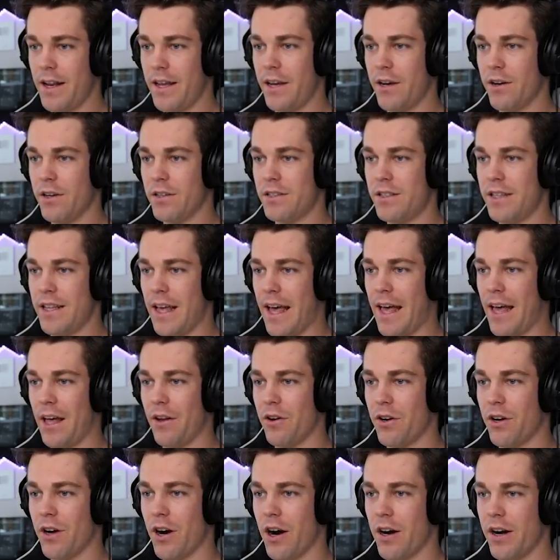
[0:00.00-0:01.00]
here's the
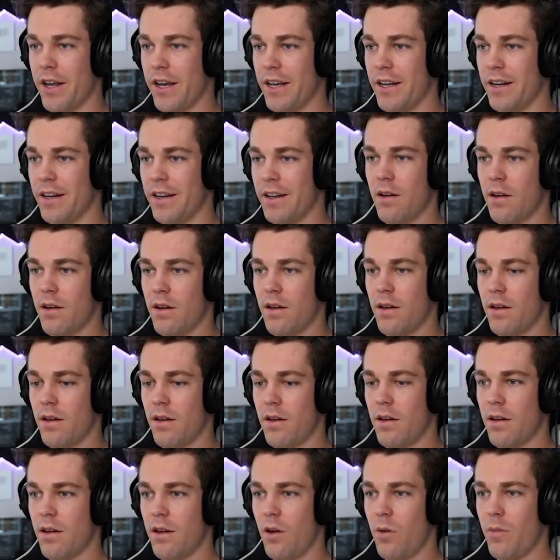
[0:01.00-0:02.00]
Elder Guardian.
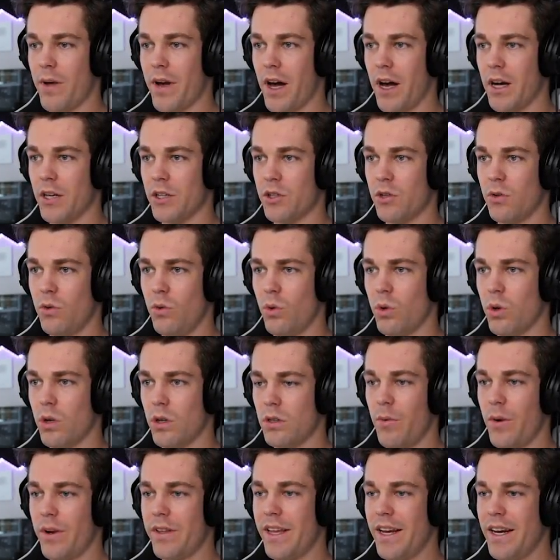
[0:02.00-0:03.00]
Oh my gosh, ooh,
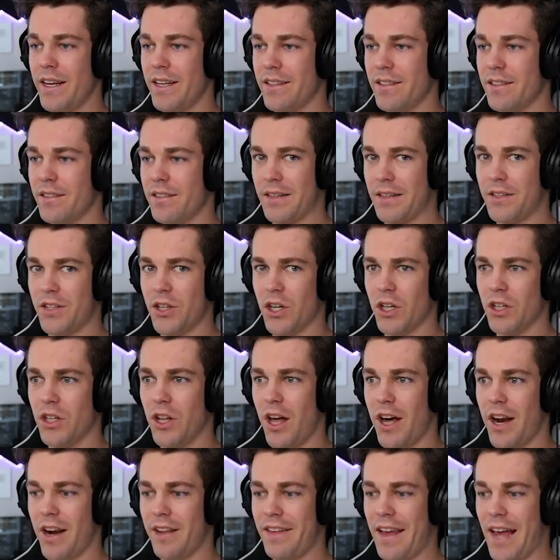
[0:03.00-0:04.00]
we did it. took a
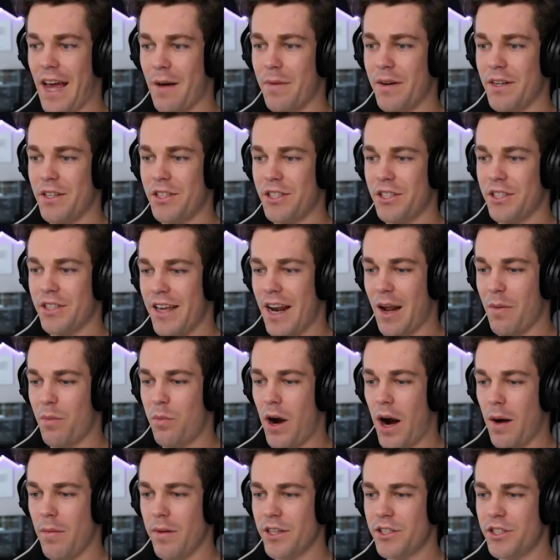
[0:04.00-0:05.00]
lot of damage, and I
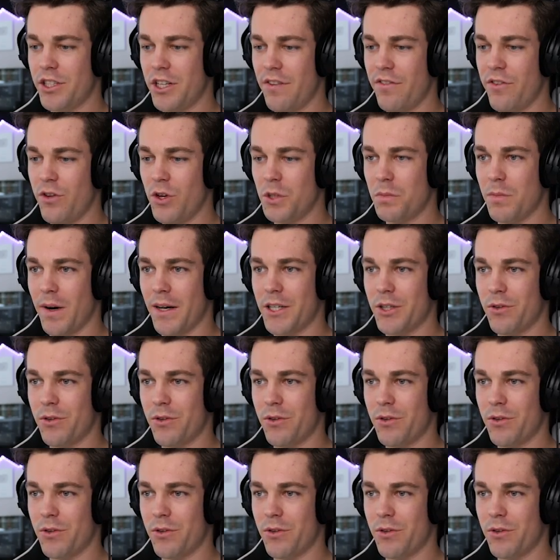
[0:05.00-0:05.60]
probably should have used my